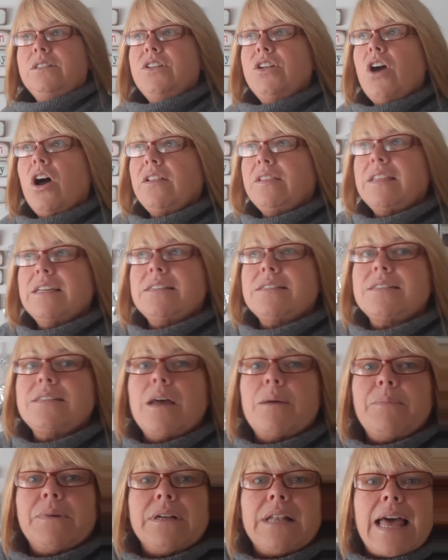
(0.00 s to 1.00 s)
not this
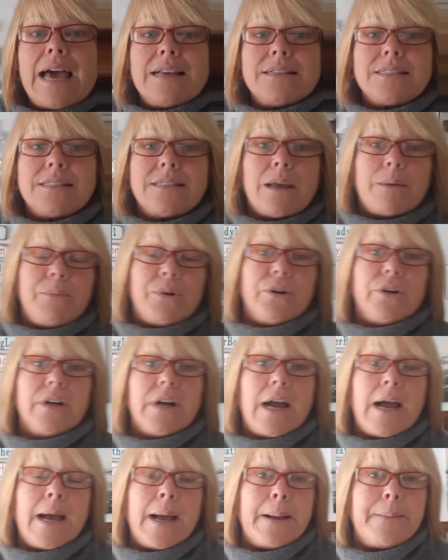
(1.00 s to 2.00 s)
summer, last summer,
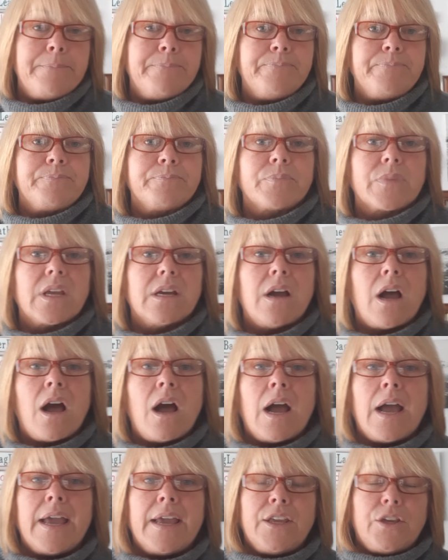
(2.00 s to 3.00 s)

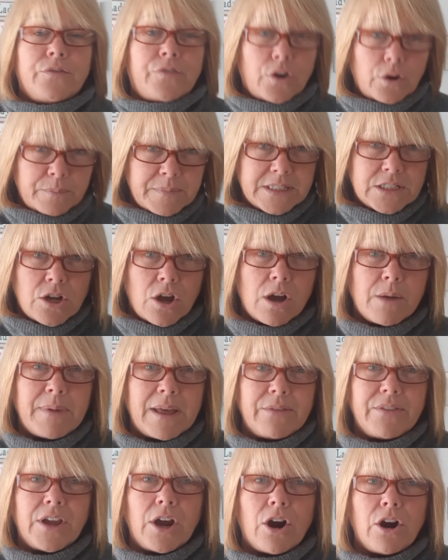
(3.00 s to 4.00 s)
you've heard me talk
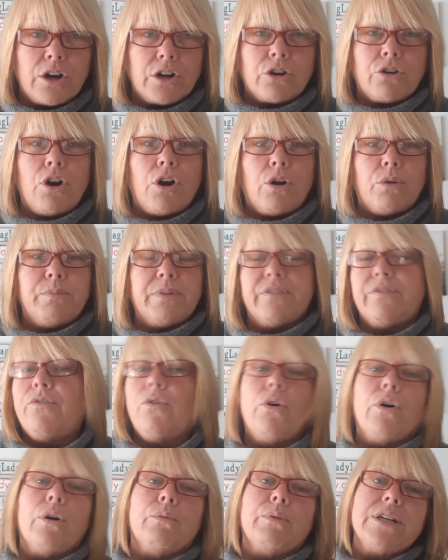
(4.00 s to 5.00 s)
about the Art Crawl
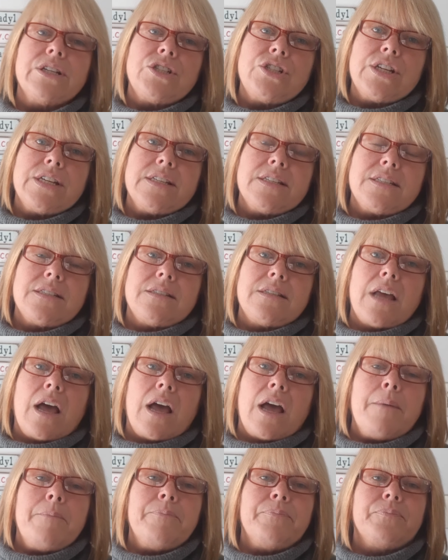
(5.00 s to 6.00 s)
before, which is
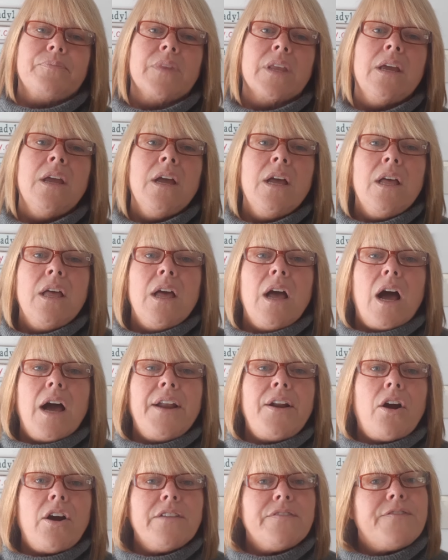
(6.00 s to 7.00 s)
an
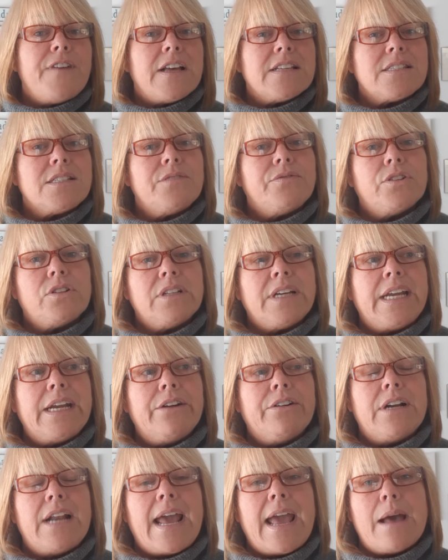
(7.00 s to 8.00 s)
art festival
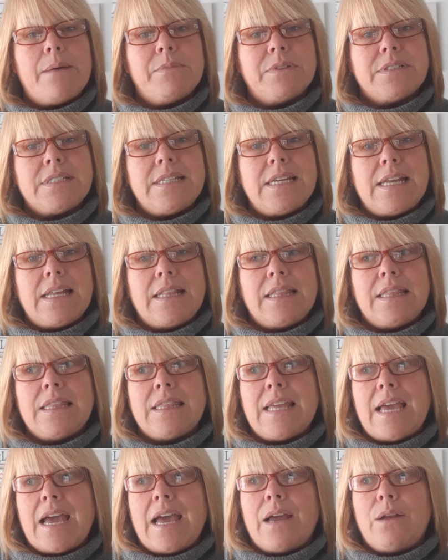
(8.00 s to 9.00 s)
here in Hamilton
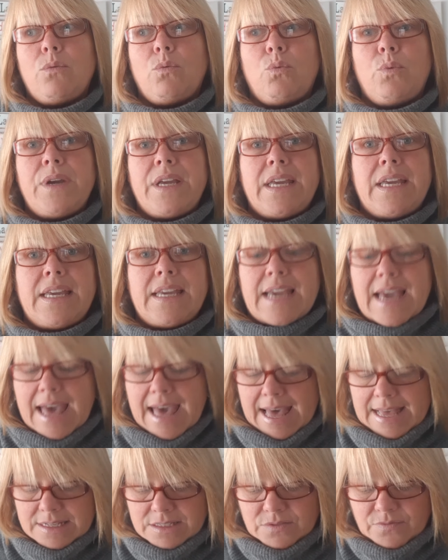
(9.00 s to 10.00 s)
that we
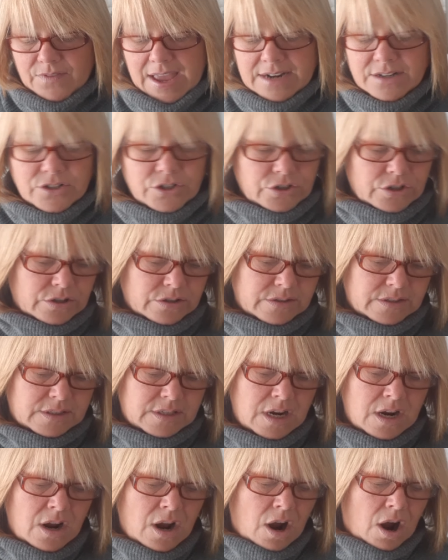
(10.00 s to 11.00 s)
as
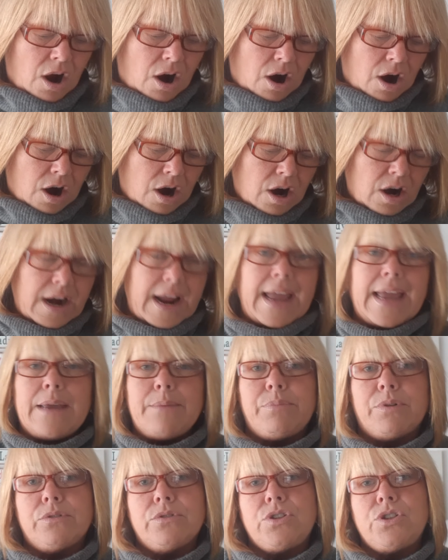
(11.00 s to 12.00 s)
vendors are
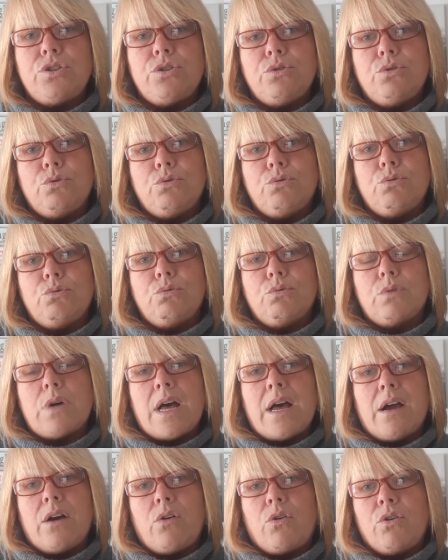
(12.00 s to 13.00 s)
able to,
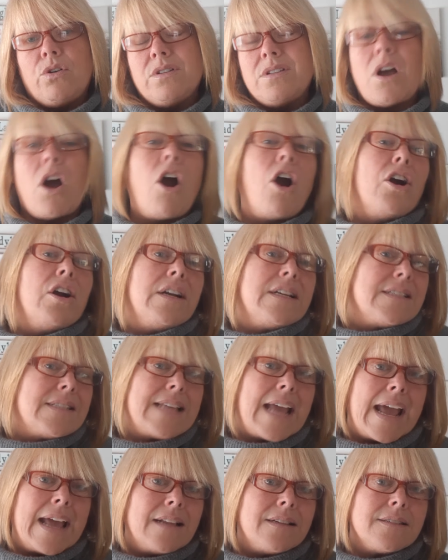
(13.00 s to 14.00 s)
or
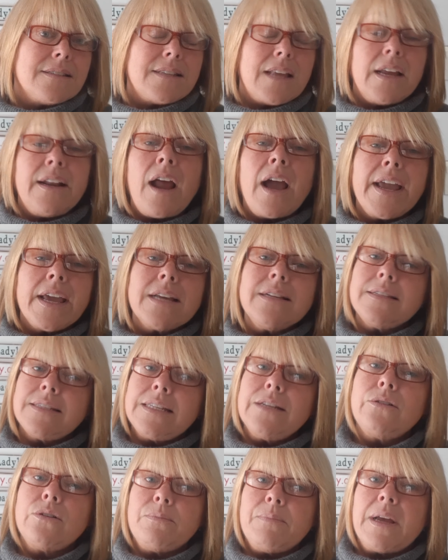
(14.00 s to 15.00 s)
artisans, and I
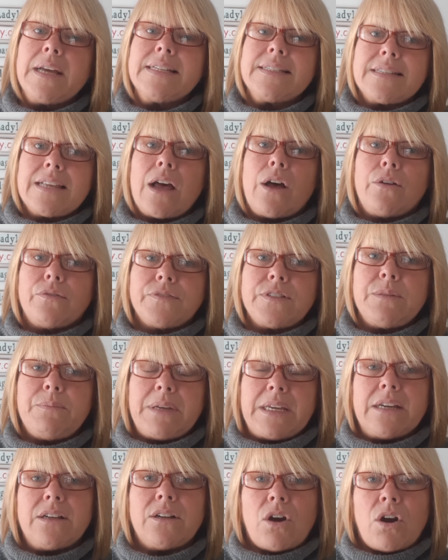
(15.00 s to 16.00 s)
consider myself to
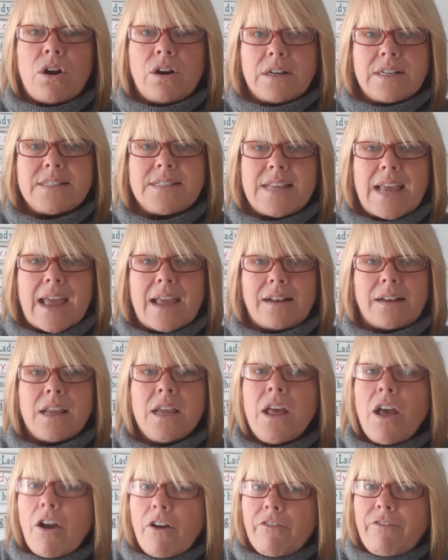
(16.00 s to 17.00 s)
be an artisan.
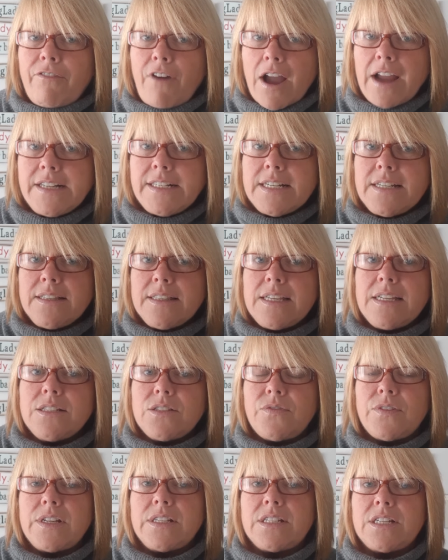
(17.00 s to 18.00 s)
Finding
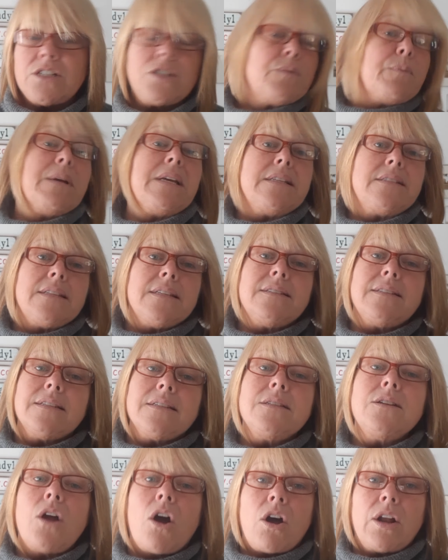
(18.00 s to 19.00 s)
these vintage pieces
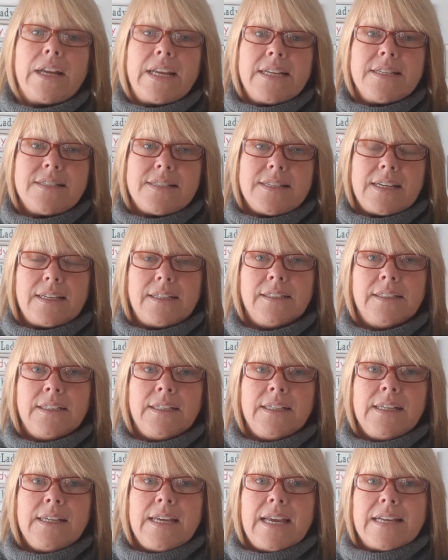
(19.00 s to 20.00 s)
is not easy.
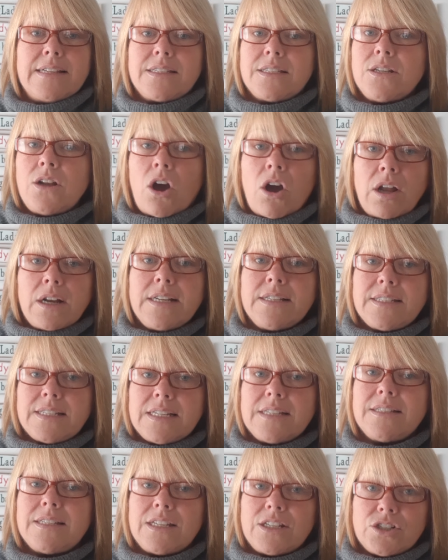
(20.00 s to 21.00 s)
It's not as
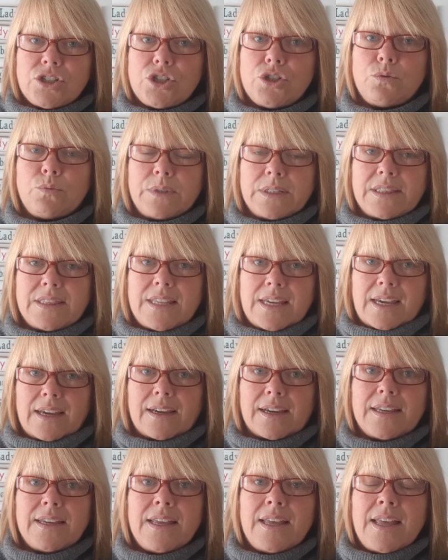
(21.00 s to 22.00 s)
easy as you would
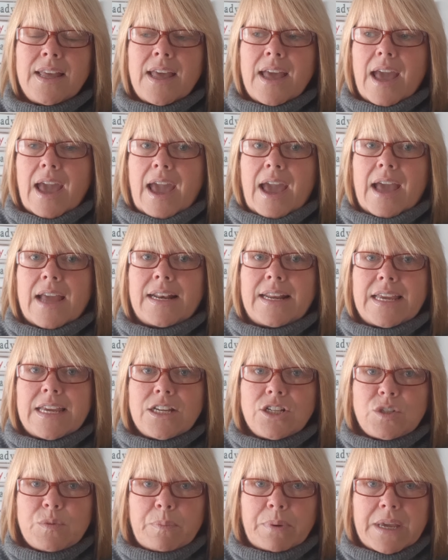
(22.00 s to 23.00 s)
think. And
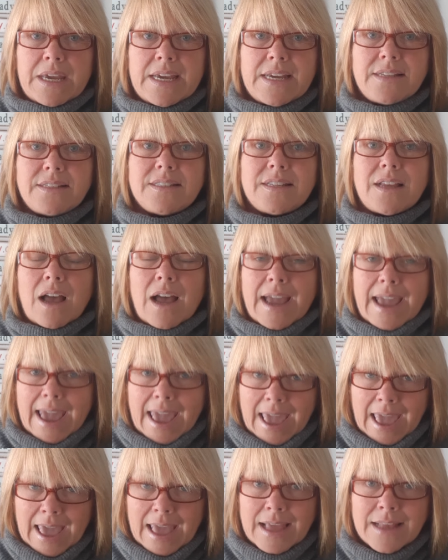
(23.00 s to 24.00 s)
each piece I
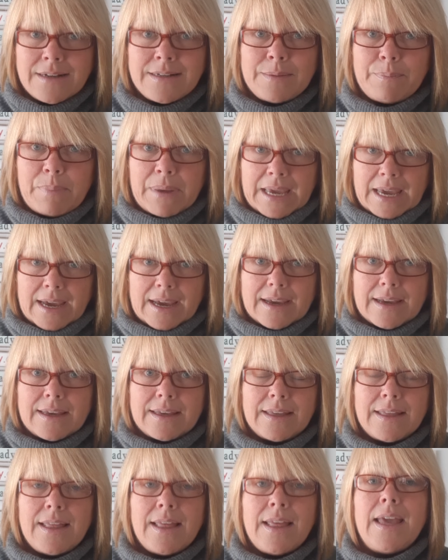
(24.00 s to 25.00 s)
hand pick.
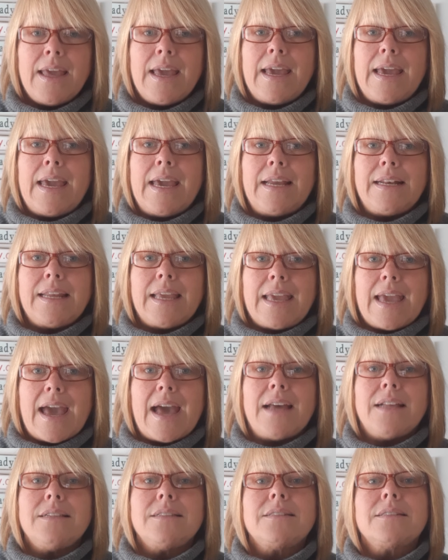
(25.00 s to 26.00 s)
It
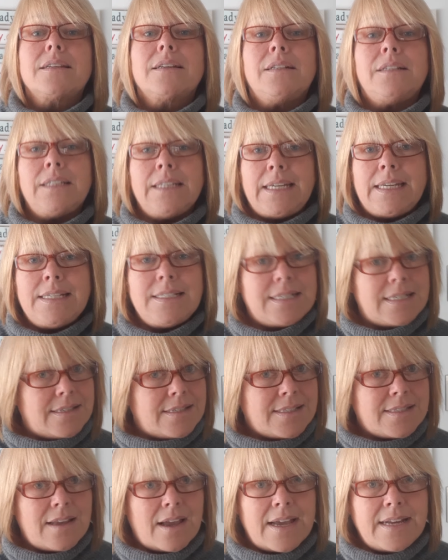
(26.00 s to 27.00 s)
gets cleaned
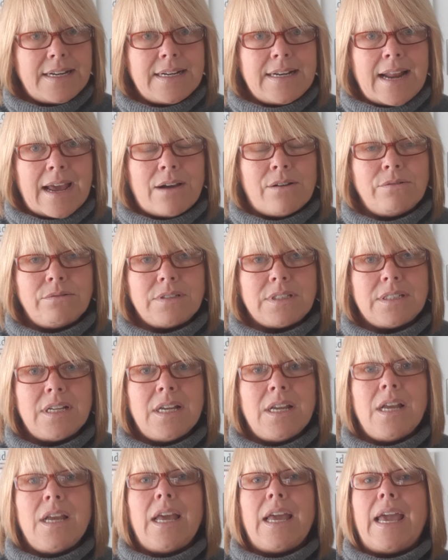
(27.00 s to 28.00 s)
inside and out.
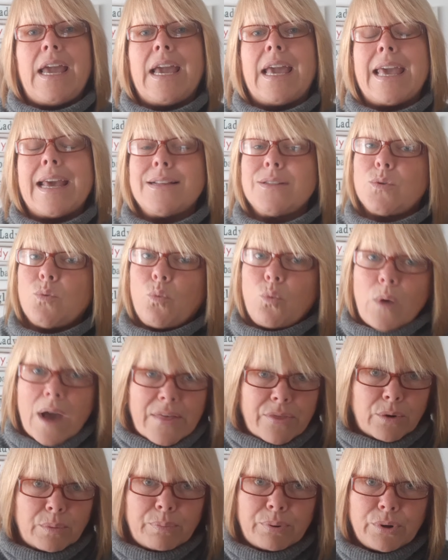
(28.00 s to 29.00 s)
It gets
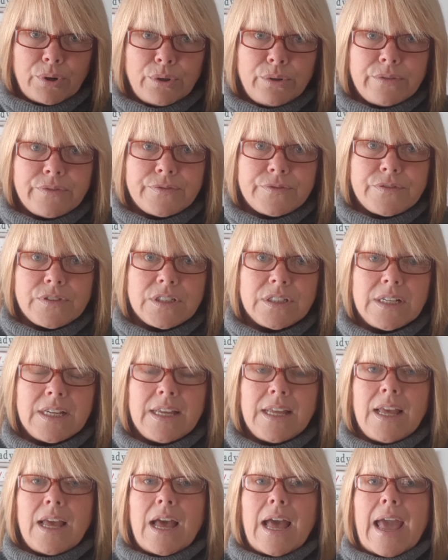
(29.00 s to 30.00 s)
weatherproofed,
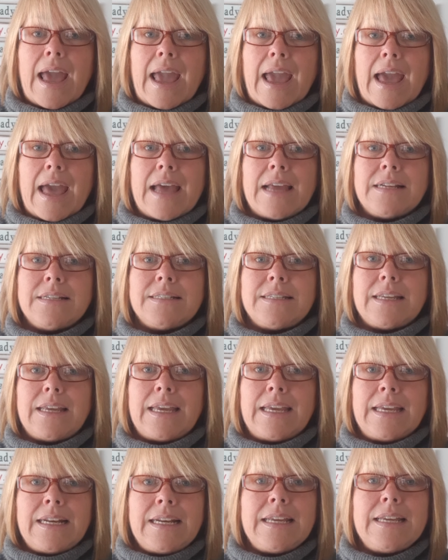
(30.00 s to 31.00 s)
and
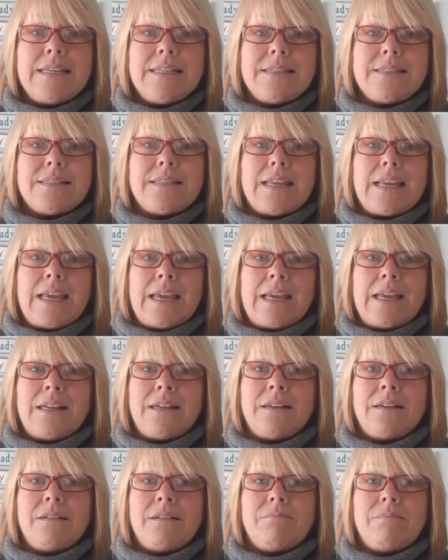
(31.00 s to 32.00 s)
it is
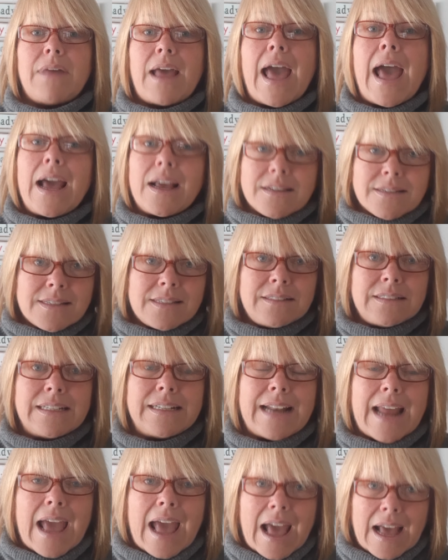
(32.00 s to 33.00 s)
in
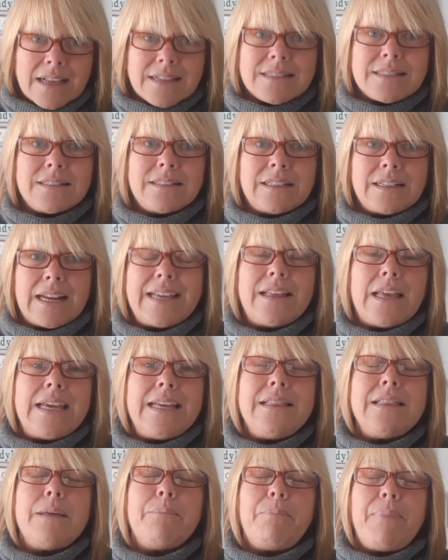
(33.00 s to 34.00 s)
excellent,
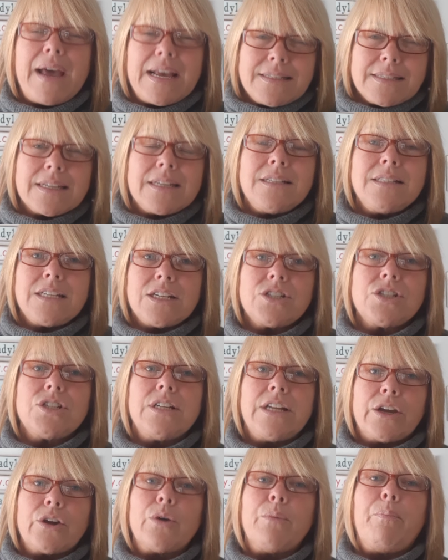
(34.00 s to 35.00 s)
in the best
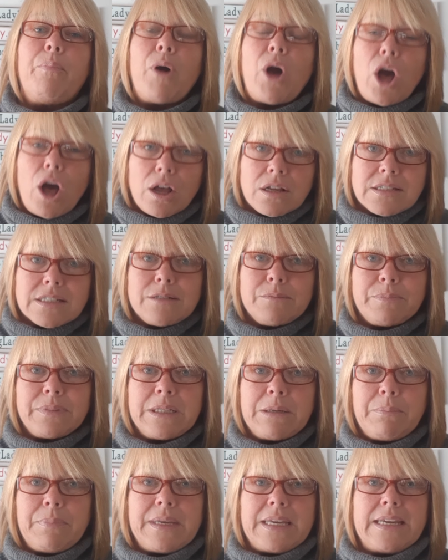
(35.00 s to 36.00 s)
condition it could
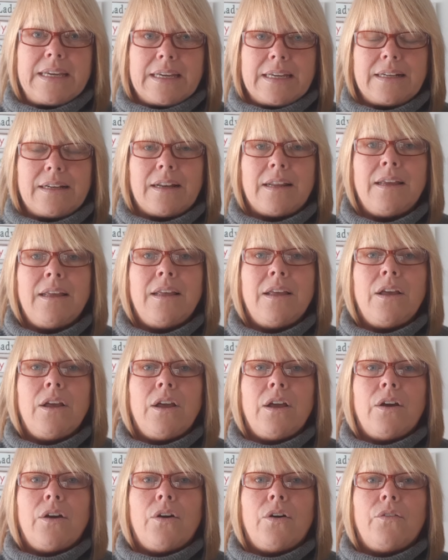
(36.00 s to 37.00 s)
possibly be in
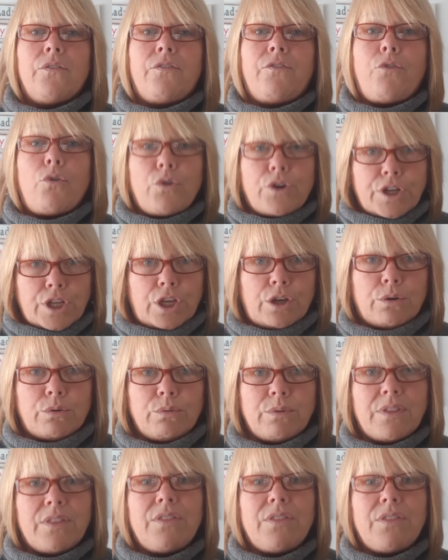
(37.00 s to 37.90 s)
for you.